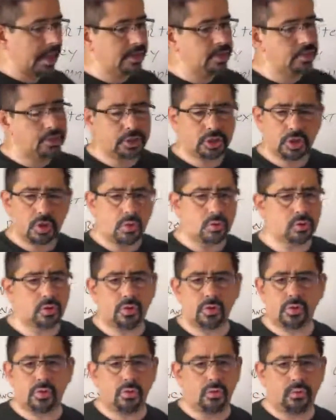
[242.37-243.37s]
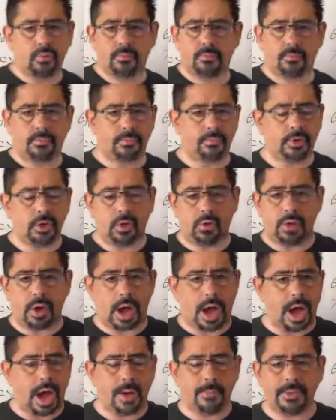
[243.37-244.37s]
it just shows Google,
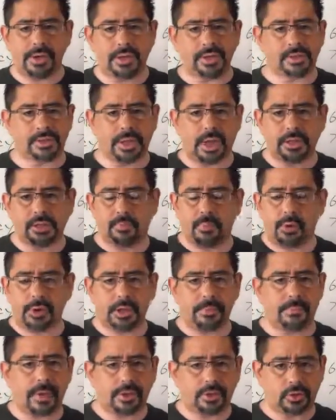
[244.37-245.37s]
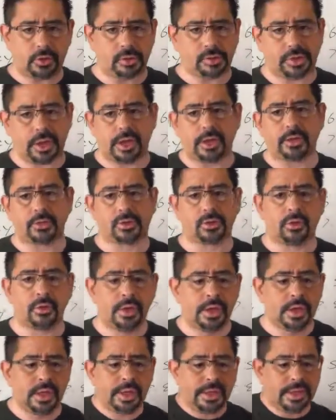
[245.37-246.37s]
how many sites pointing back to your site.
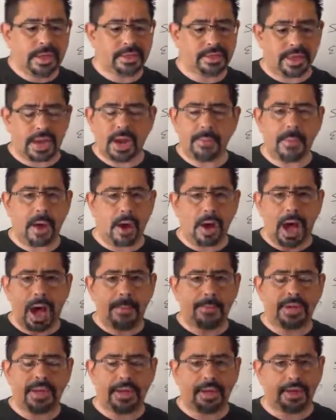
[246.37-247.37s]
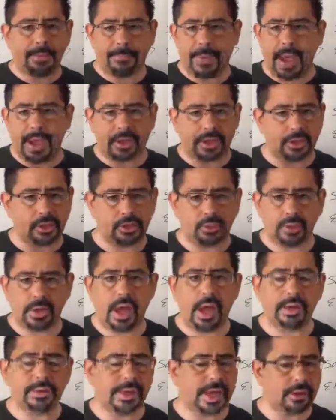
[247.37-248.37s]
So it's not about how many backlinks you
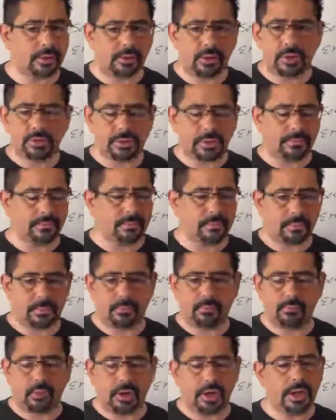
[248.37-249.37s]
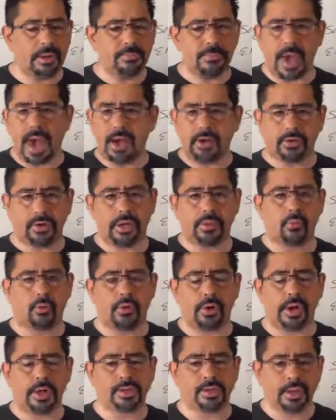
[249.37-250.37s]
got. That doesn't really matter
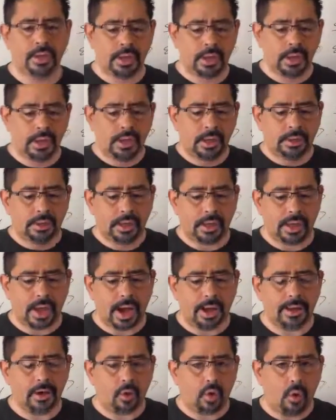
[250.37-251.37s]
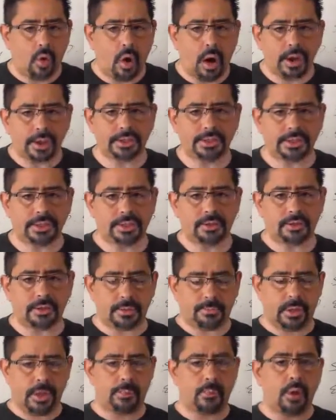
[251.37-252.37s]
anymore. It's the kind of quality
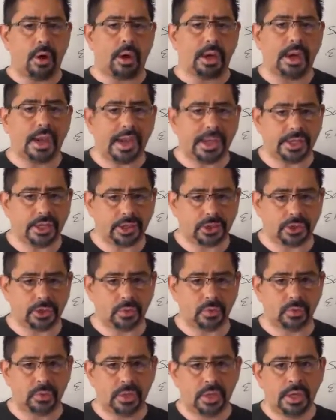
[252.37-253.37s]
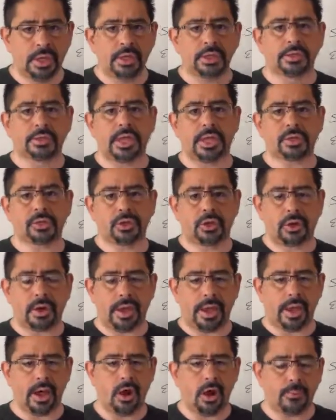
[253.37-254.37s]
that people are linking to that's going
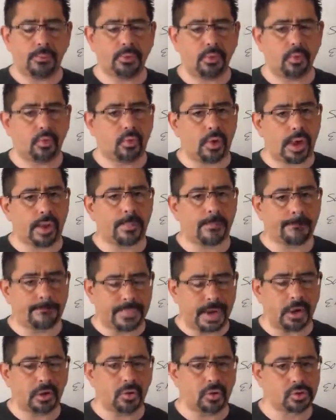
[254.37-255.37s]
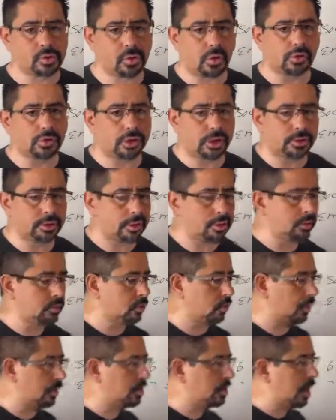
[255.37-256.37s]
to help you rank better in search engines.
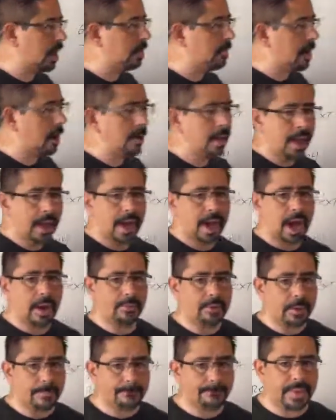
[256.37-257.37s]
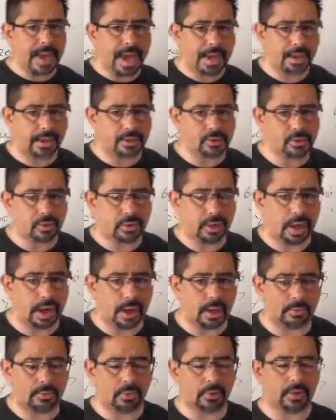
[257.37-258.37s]
So it's not about how many backlinks you
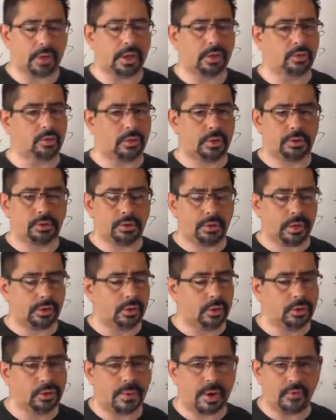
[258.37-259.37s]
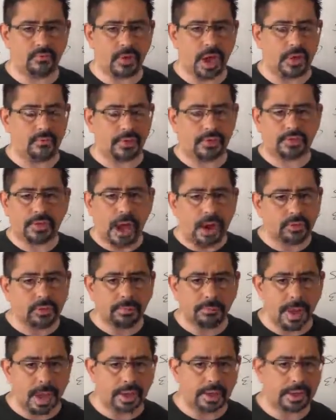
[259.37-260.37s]
got, okay? So it doesn't matter if you have
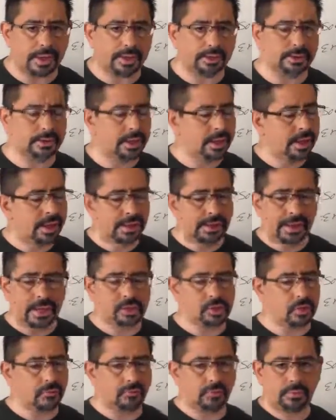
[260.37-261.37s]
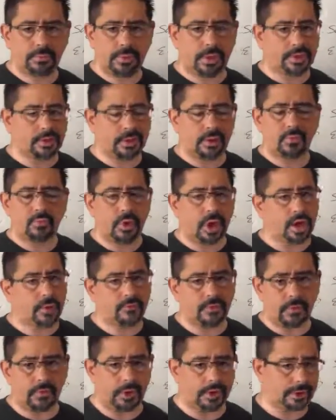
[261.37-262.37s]
1,000 backlinks. That stuff, it's
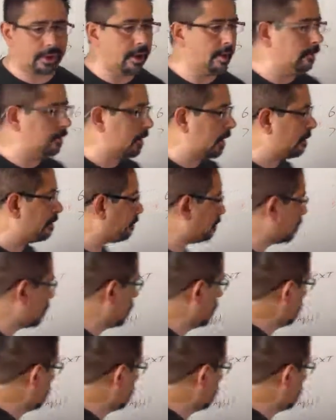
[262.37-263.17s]
irrelevant right now, okay?